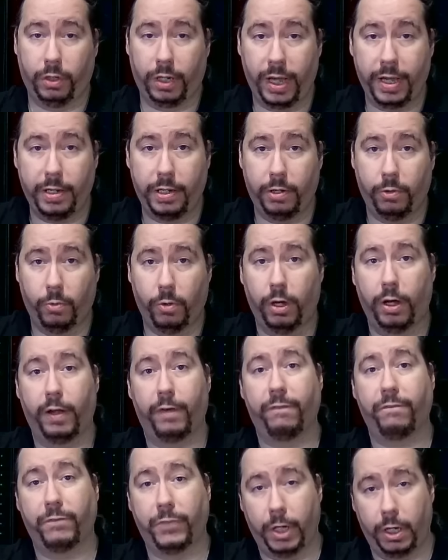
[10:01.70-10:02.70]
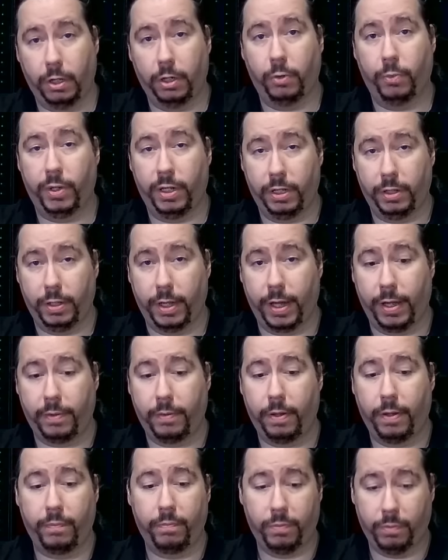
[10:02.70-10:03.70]
lightning rod following that,
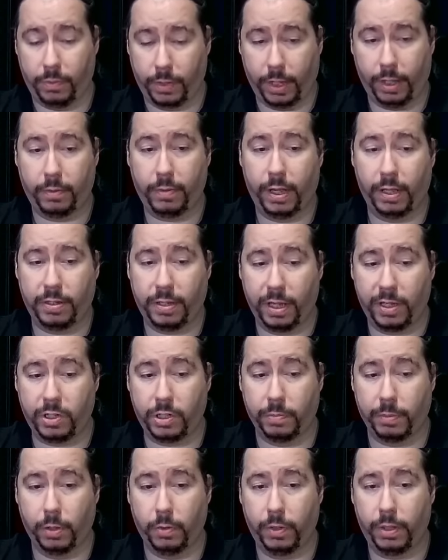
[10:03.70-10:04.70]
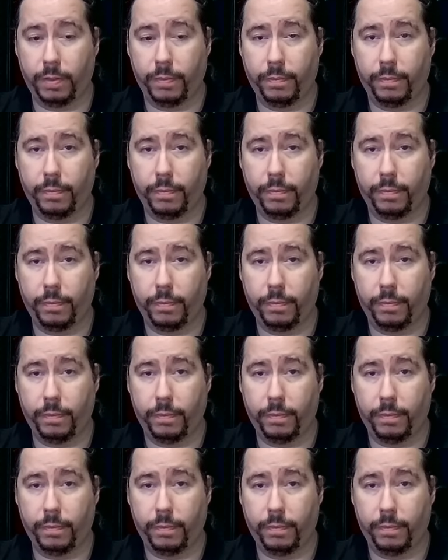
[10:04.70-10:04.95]
that testimony.